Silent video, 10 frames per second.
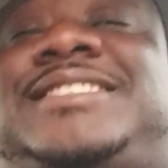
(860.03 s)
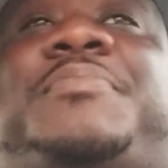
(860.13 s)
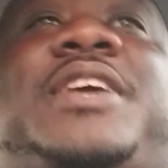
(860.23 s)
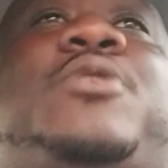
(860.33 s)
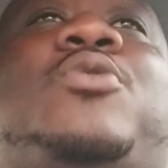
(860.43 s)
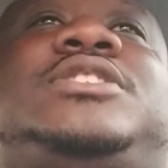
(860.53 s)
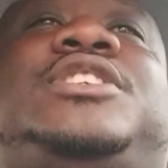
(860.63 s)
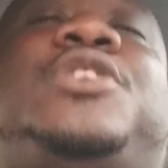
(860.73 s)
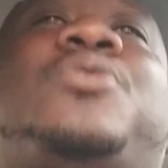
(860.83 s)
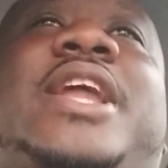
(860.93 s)
something he wants to
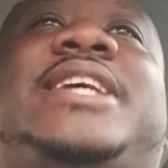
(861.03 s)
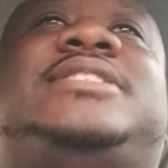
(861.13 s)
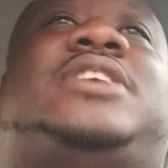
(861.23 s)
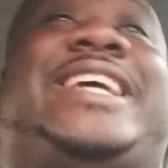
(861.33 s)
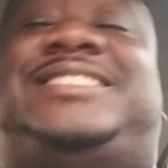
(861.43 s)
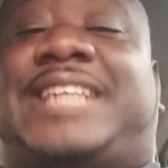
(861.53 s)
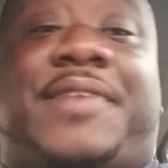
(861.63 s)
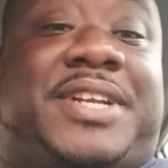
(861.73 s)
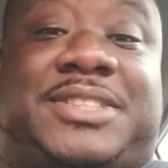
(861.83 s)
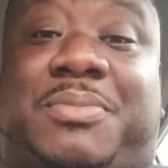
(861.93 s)
do, and he's
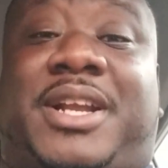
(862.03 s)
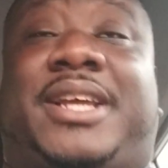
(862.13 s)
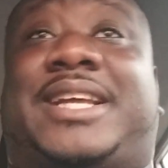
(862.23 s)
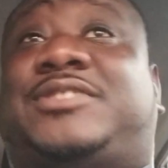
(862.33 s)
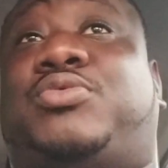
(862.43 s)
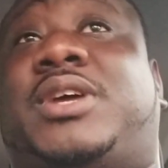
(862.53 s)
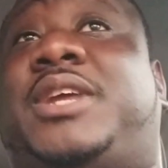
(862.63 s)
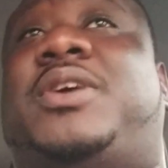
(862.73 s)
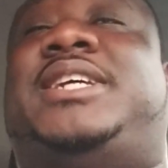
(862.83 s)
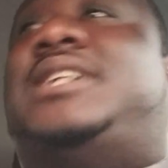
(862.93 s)
saving his money. That's really
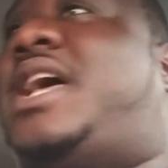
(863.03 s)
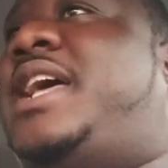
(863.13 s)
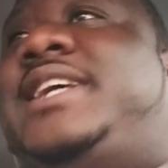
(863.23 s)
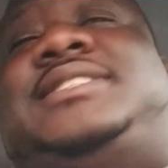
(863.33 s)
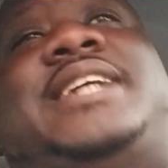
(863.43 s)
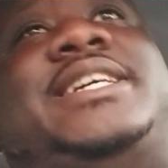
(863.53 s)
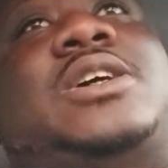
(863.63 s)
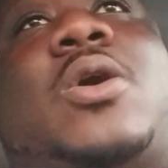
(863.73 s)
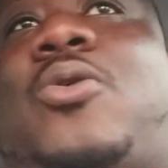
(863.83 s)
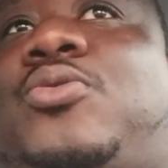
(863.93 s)
what he stays
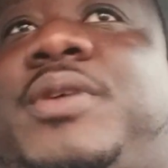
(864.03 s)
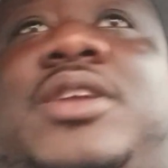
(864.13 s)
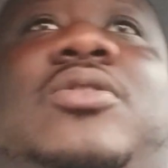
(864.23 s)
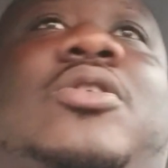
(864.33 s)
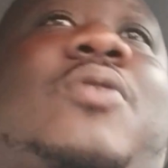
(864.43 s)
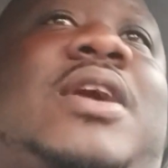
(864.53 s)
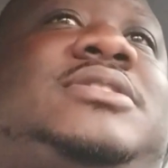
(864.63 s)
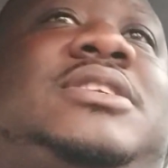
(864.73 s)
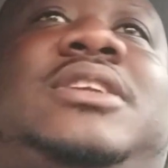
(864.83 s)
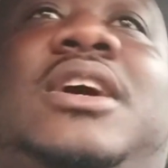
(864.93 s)
home. He don't go out to
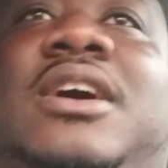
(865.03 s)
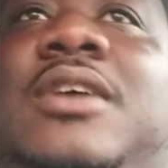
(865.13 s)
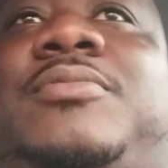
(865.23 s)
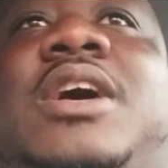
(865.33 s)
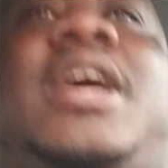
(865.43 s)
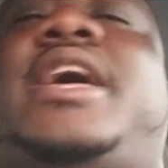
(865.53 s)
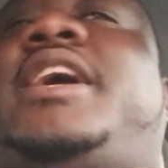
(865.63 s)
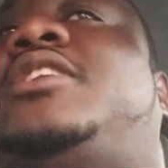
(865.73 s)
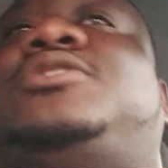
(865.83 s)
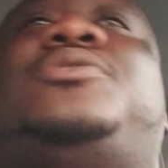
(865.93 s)
the club. He
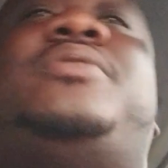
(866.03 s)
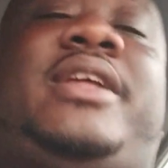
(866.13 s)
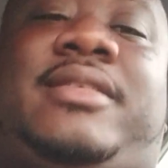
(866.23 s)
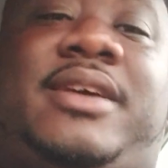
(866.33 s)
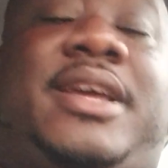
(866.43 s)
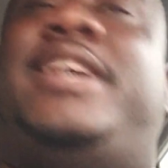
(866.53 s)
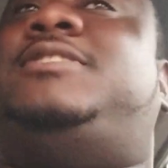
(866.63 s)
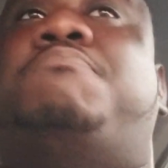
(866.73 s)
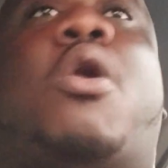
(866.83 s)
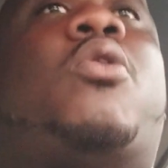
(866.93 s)
don't do anything. He's
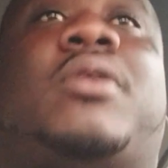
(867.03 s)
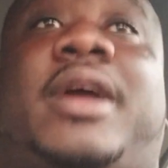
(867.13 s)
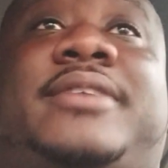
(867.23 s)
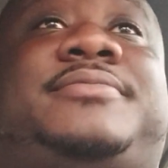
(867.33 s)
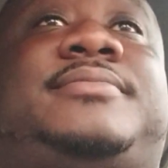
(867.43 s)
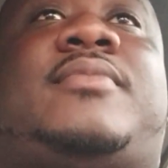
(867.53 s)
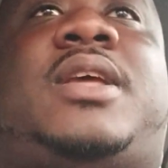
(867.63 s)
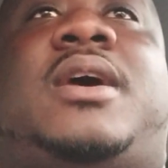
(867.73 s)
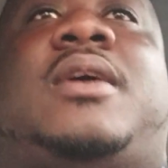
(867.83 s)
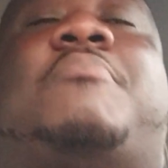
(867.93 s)
boring.
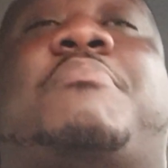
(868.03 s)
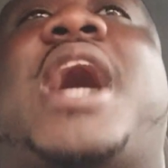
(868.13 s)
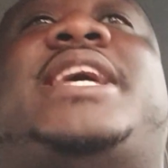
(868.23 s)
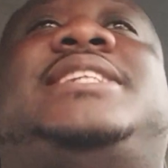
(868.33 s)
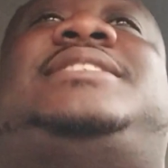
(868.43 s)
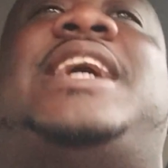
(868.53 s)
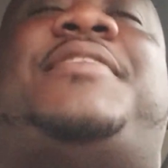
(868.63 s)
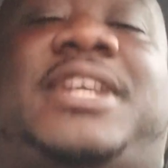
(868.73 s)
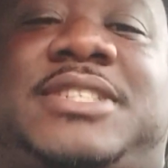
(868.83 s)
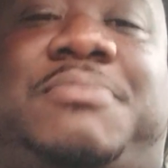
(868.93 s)
But he's
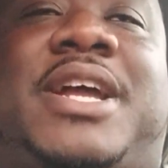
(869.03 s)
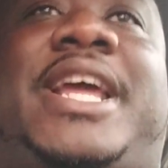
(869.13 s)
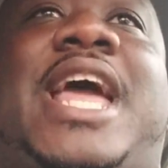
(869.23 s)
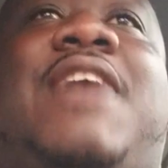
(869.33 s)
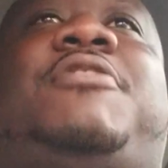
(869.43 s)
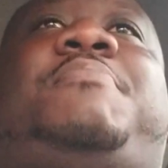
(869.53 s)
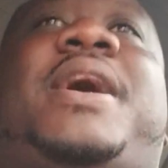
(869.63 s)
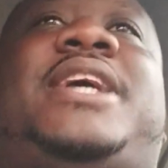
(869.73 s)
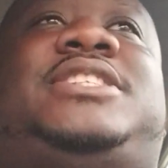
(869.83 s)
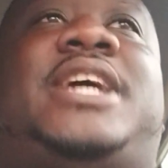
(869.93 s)
saving his money every
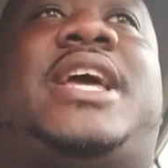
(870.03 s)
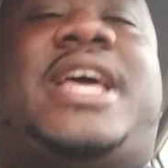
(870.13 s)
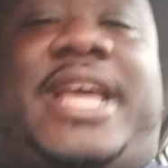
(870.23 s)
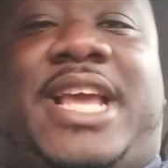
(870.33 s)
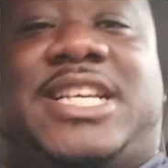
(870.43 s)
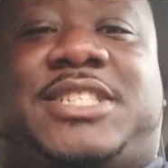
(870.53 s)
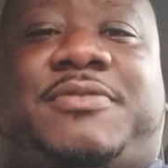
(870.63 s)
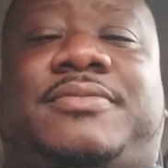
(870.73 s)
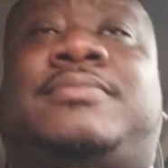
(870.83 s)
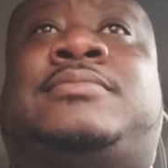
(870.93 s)
paycheck. He's
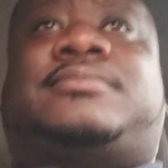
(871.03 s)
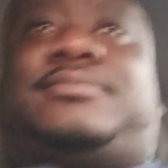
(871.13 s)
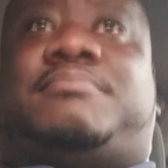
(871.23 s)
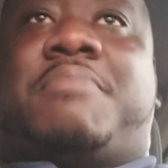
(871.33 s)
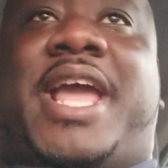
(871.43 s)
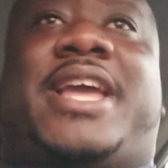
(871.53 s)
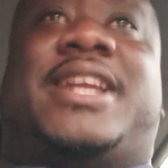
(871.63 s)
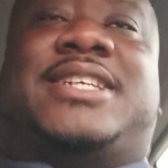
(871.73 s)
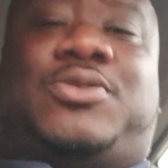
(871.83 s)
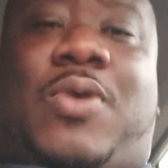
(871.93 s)
making
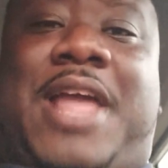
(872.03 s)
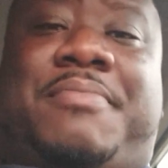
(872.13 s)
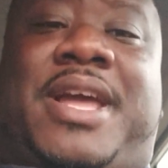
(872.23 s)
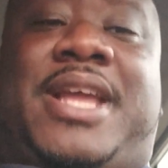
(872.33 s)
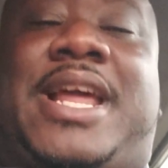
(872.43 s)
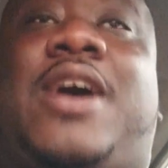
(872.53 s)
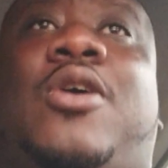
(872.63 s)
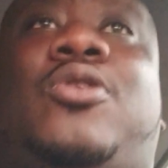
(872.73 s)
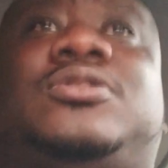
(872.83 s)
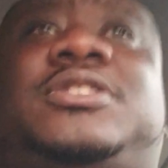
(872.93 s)
this white man that
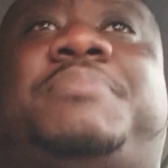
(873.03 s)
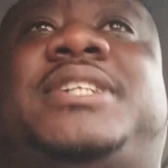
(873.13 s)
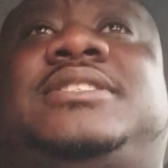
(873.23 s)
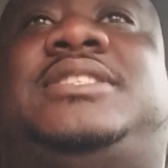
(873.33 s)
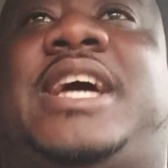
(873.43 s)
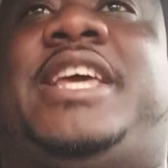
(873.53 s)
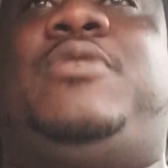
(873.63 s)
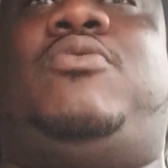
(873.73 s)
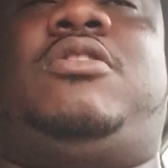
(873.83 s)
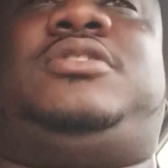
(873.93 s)
owns the business that he
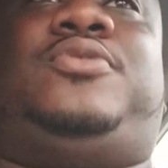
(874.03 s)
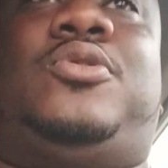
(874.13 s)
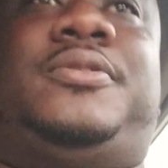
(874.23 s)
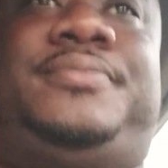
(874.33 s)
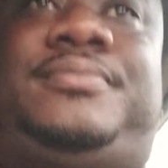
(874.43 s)
works for